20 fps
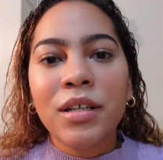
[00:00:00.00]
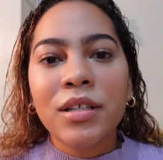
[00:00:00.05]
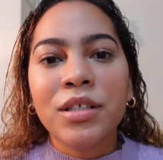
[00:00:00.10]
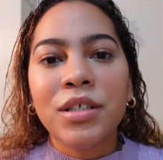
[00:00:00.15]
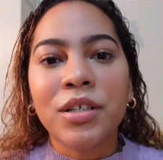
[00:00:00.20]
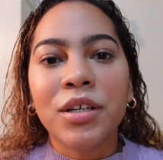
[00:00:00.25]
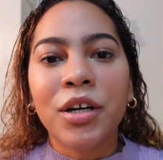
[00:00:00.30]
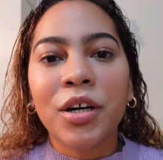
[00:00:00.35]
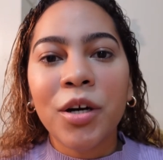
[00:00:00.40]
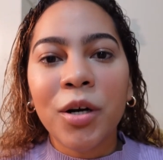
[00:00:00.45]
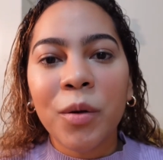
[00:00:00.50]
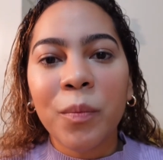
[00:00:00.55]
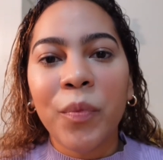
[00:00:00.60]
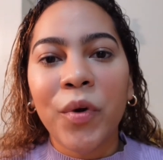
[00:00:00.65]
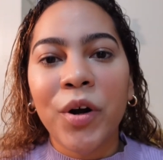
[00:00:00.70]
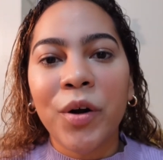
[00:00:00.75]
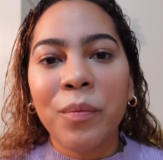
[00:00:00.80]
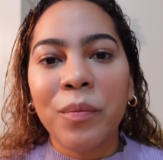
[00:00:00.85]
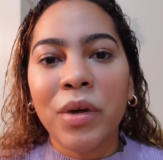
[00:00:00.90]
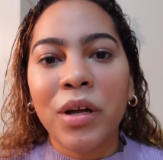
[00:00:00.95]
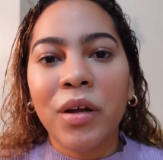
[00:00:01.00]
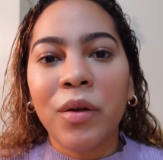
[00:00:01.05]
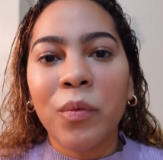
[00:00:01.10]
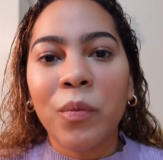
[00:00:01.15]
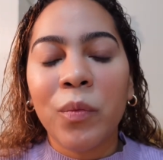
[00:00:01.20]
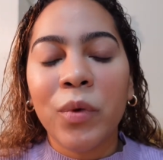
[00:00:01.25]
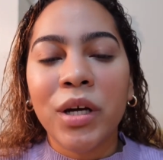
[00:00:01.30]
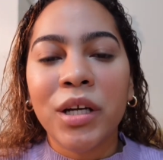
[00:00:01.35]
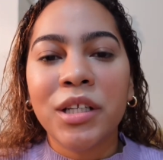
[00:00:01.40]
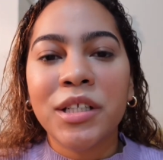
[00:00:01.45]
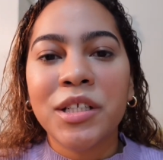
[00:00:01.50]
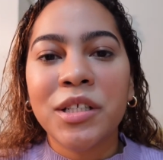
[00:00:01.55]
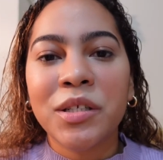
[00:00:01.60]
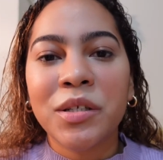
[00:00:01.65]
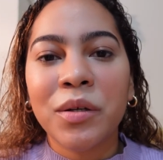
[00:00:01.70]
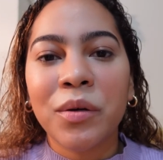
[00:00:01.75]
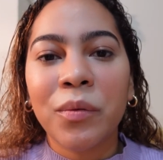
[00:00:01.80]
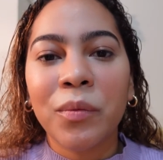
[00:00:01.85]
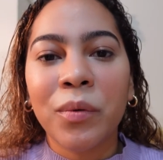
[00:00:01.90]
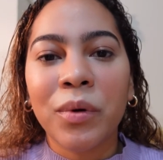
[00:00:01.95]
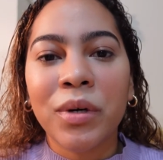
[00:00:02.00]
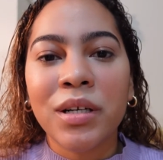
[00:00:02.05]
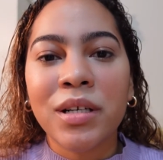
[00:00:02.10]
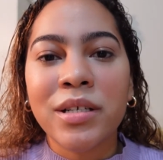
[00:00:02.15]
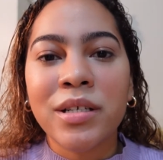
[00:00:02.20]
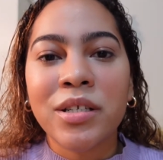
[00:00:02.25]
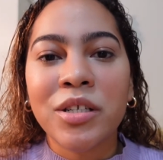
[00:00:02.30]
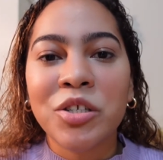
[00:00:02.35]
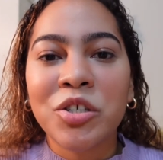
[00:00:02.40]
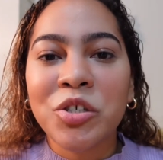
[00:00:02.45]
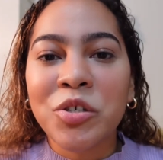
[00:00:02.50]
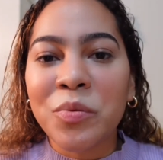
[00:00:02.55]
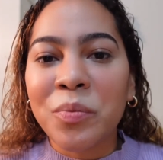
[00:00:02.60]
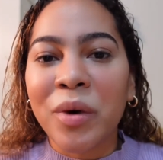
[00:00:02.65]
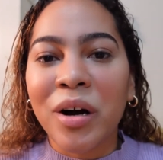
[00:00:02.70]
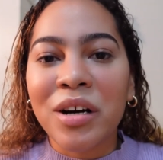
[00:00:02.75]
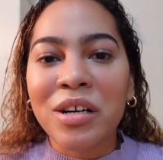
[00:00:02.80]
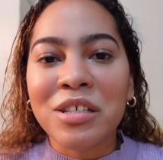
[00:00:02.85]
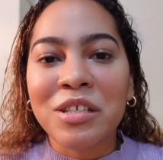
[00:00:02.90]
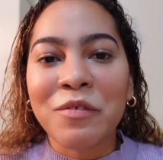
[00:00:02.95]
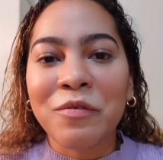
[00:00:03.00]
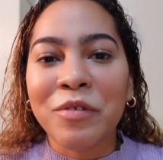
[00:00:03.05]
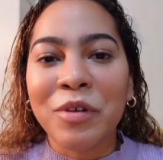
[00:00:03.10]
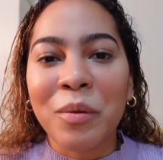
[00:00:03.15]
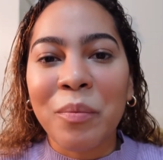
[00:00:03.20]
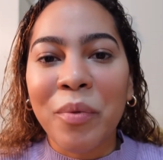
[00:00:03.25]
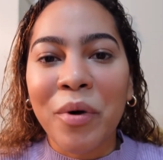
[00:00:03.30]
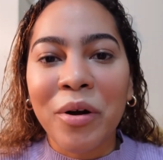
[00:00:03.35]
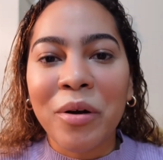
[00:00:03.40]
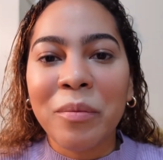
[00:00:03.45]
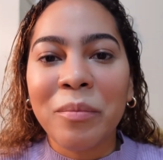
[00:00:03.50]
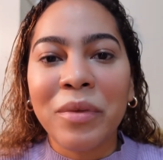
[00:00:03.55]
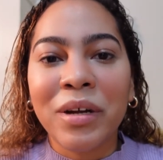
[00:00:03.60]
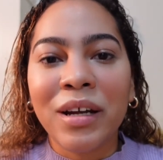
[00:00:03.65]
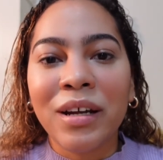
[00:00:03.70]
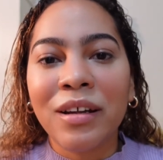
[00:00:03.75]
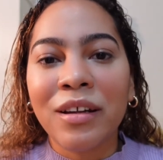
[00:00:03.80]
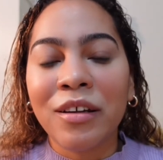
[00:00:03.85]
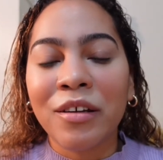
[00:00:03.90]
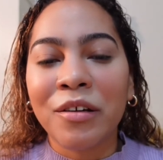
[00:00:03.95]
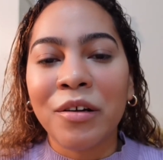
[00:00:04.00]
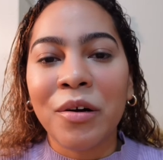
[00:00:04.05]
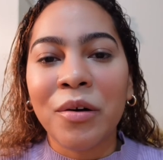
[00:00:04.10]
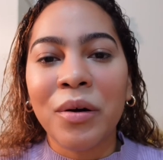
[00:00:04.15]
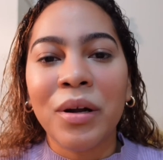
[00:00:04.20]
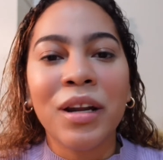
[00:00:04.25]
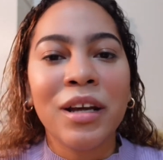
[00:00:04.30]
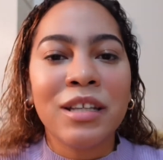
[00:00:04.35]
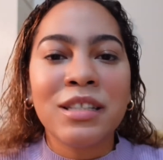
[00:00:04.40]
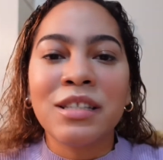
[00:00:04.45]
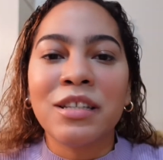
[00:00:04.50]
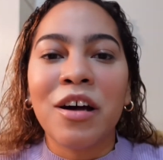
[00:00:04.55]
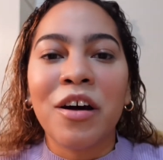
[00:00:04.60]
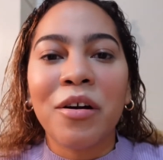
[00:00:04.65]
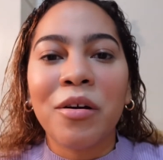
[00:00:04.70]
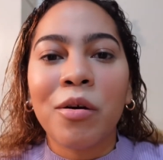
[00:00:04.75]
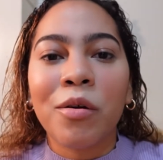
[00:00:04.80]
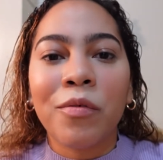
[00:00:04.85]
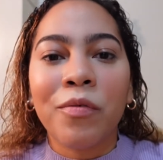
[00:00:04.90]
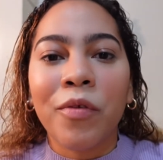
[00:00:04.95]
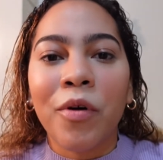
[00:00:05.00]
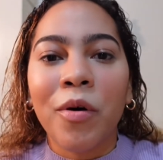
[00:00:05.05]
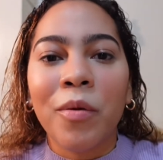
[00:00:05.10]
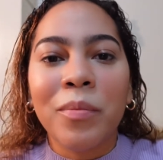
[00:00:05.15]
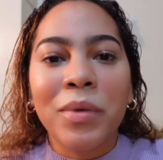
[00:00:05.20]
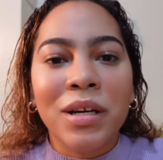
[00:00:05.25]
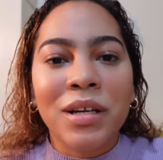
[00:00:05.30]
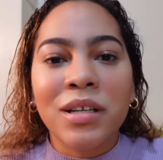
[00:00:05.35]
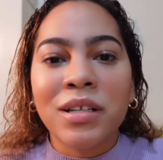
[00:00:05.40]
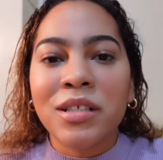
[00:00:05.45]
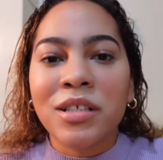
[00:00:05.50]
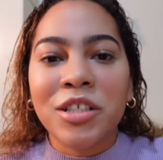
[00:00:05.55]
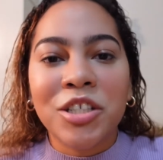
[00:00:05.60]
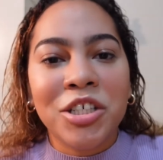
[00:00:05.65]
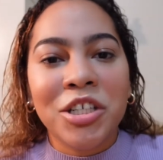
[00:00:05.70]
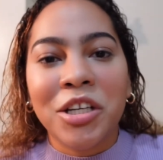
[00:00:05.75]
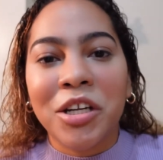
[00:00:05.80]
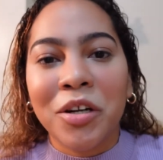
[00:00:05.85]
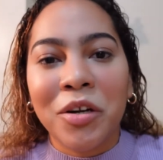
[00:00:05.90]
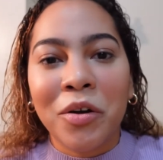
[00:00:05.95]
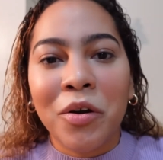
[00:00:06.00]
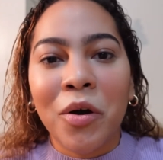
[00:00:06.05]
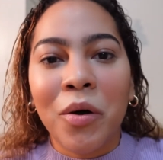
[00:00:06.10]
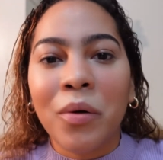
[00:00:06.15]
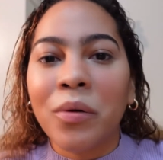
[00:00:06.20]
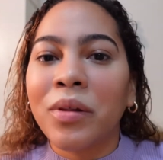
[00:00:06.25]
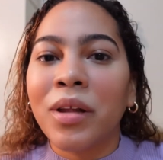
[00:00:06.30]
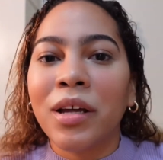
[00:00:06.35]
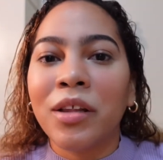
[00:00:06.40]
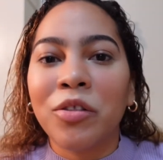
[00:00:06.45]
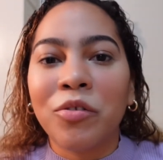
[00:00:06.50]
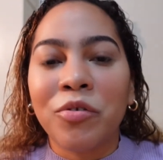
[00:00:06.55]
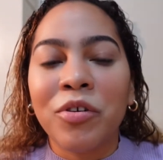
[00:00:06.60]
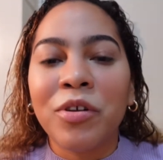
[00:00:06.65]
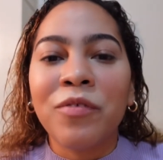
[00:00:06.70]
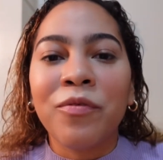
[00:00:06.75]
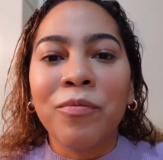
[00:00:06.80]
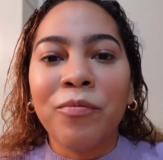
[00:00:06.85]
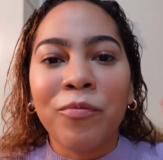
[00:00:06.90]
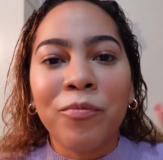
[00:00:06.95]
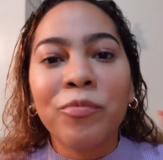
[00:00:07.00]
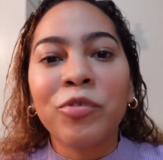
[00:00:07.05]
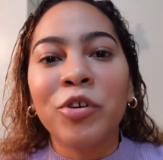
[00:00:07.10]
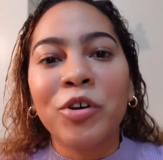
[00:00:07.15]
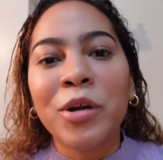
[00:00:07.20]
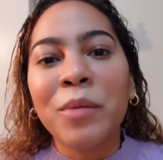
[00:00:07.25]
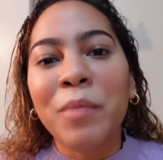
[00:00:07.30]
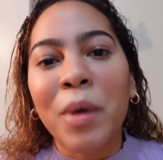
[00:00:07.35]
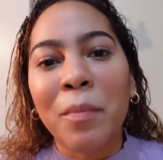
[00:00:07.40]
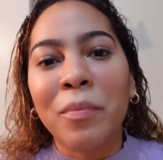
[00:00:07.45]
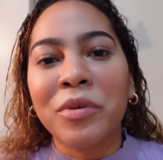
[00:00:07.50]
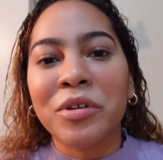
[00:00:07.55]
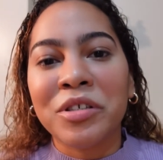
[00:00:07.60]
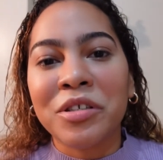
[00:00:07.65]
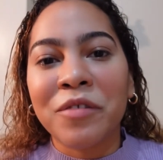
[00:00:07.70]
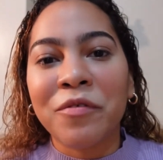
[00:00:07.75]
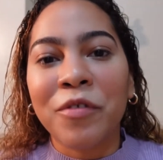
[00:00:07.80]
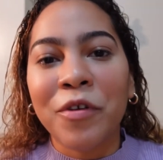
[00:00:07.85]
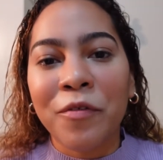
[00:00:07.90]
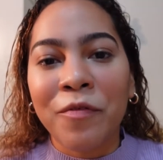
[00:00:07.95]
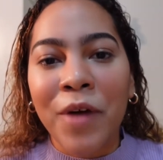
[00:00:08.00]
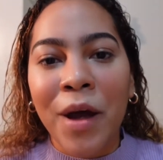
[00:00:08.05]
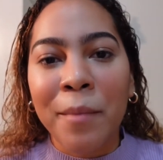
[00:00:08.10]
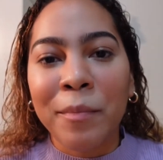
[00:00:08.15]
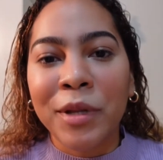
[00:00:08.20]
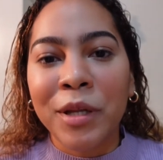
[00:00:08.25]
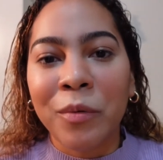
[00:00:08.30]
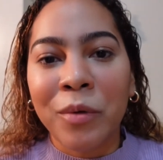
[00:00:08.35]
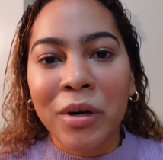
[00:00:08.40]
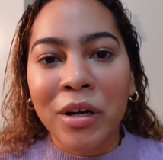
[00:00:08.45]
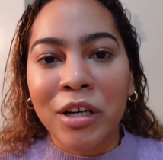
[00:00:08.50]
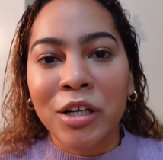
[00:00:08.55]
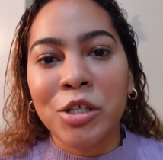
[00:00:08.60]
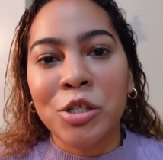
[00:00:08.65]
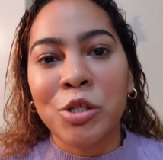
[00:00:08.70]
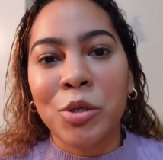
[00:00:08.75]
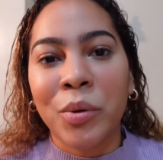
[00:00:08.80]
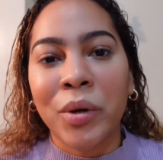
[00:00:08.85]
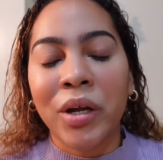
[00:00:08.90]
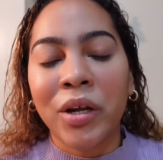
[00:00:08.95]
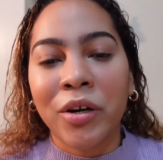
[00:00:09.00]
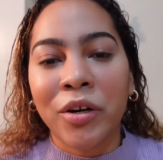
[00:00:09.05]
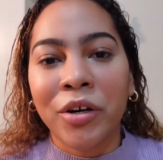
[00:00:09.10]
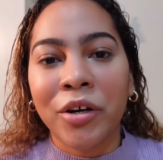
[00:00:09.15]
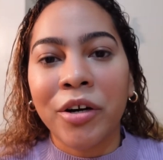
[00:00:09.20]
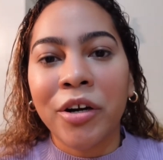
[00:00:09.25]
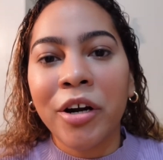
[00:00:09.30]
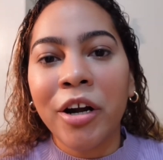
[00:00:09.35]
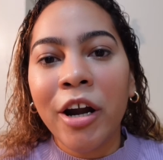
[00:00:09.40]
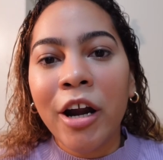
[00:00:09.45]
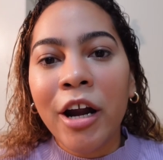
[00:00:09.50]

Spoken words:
to her apartment, which was a shoebox of an apartment, you know, and it's not her fault because she didn't know that three members of her family were gonna join her